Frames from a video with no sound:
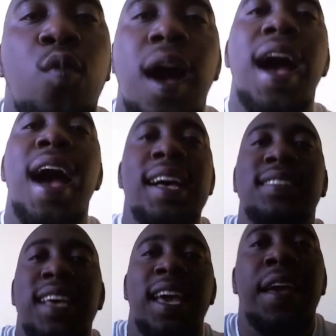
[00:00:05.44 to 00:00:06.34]
of why I
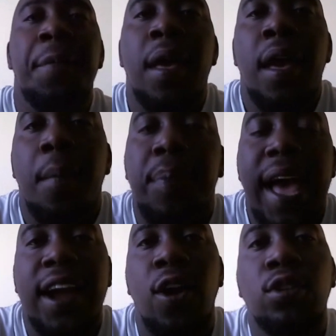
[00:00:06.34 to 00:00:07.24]
say
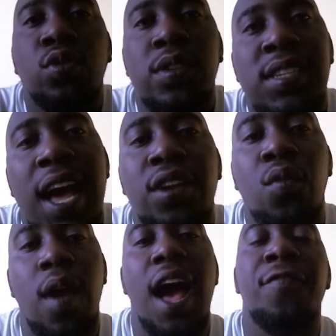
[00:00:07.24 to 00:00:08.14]
black culture is not
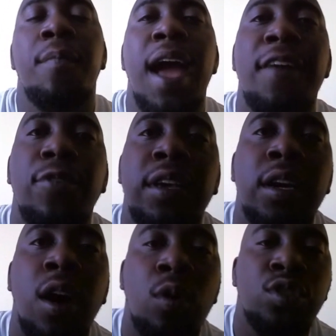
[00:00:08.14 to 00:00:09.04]
derived from
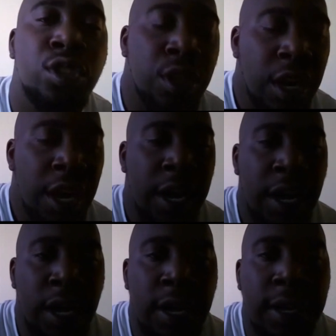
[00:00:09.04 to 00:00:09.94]
African culture.
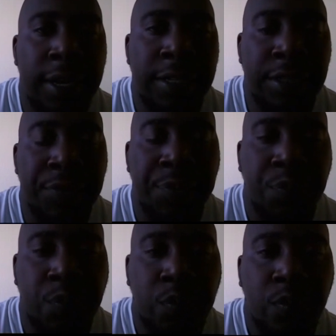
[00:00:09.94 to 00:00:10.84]

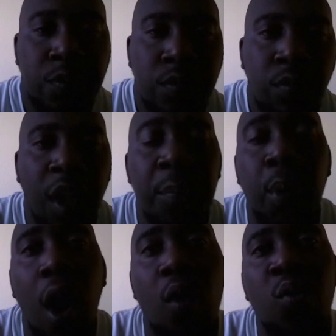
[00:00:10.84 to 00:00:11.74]
In
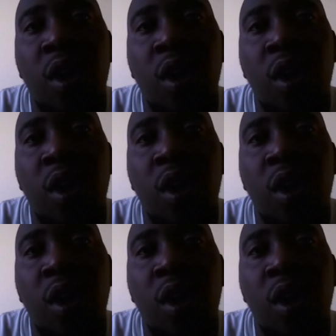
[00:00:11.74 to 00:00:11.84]
part